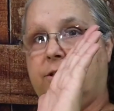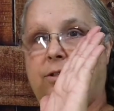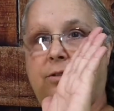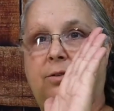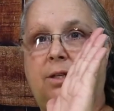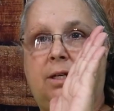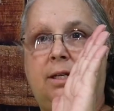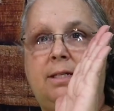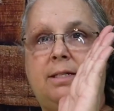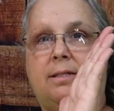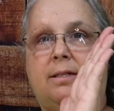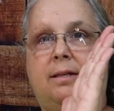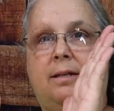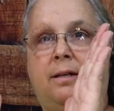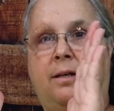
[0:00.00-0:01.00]
do
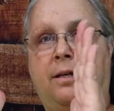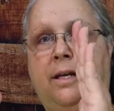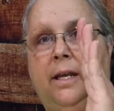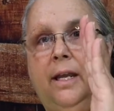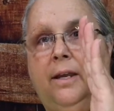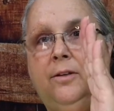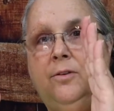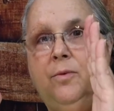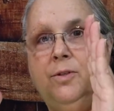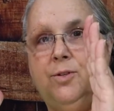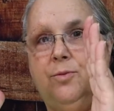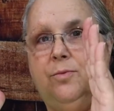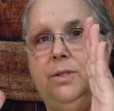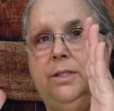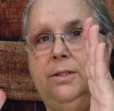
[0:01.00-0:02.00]
this and you want
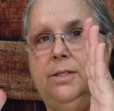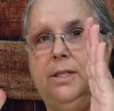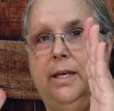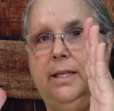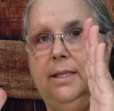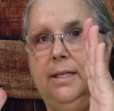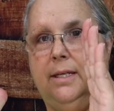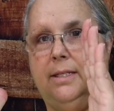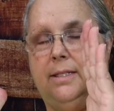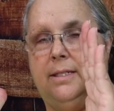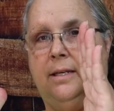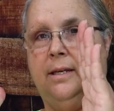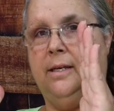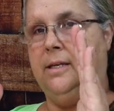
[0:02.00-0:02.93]
your wheels like this.